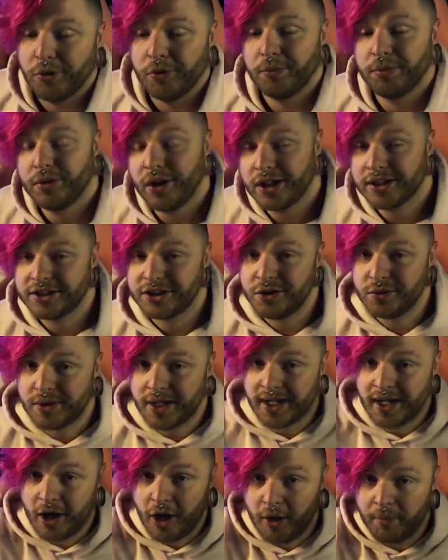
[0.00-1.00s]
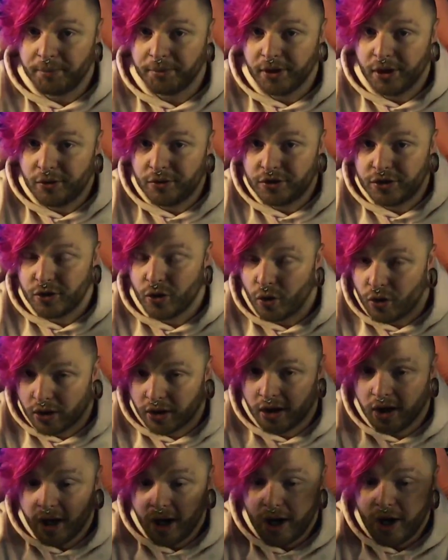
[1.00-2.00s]
Plus, you can upload your
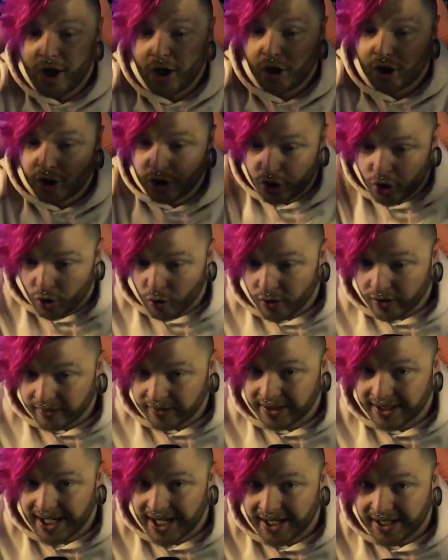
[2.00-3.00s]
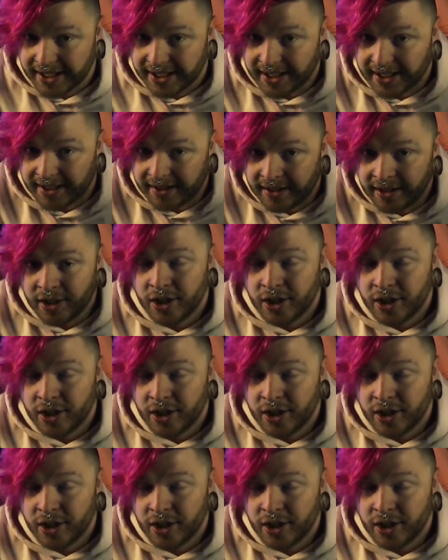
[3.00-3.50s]
currently edited